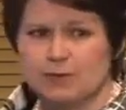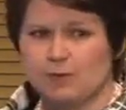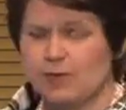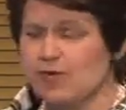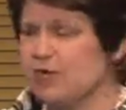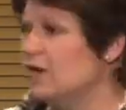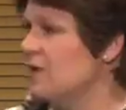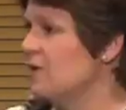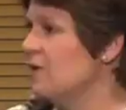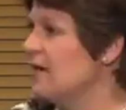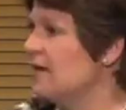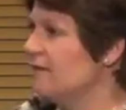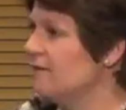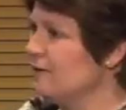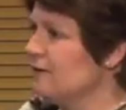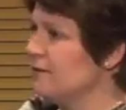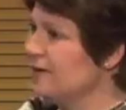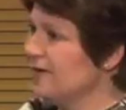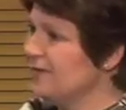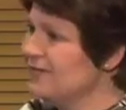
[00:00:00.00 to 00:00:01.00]
we know
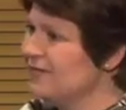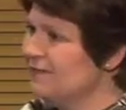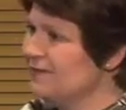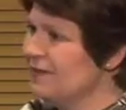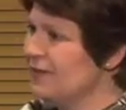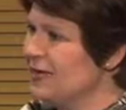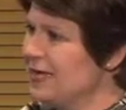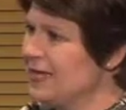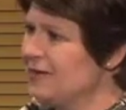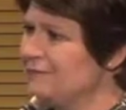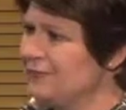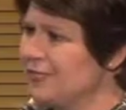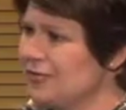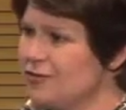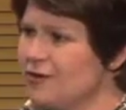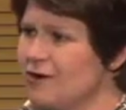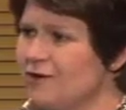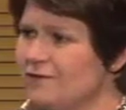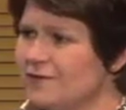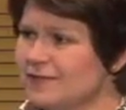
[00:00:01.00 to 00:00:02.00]
everyone has fairly empty
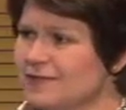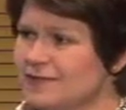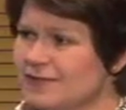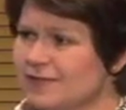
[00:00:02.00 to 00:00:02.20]
coffers